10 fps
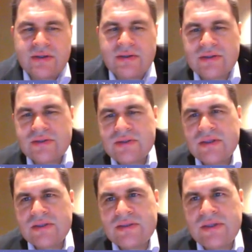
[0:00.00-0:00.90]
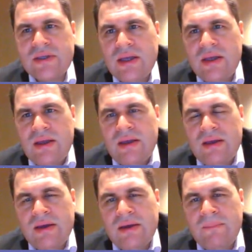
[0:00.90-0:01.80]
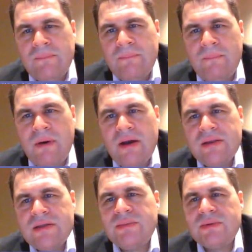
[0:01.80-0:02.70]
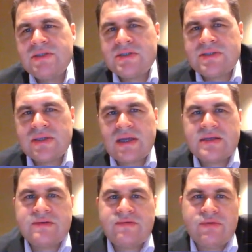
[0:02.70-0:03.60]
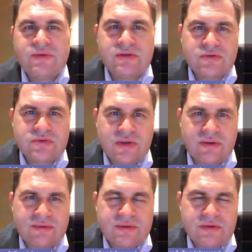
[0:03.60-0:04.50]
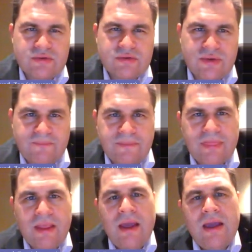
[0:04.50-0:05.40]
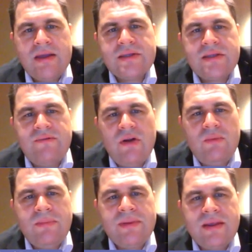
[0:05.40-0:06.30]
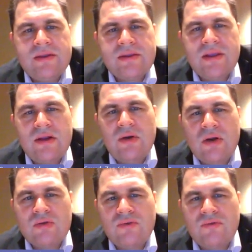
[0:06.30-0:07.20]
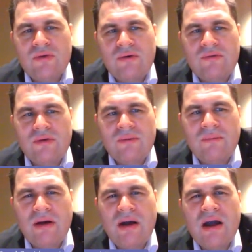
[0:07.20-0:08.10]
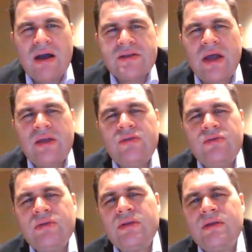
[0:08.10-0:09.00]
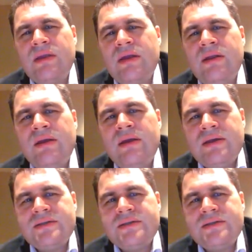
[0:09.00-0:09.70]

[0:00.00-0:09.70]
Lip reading: are interested in the uh, binaries, but just in case if you need to serve. In the development here, tell you a lot of guys. I don't really